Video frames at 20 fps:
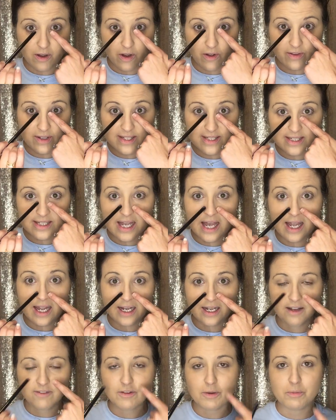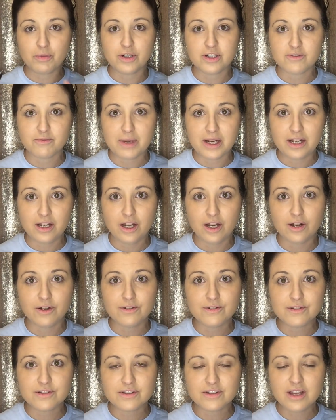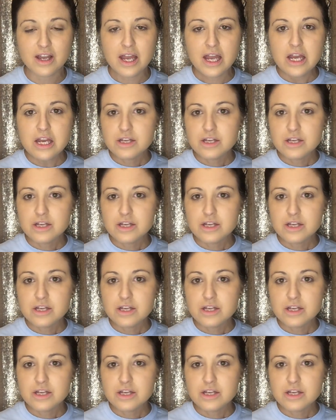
on the side of the bridge of my nose.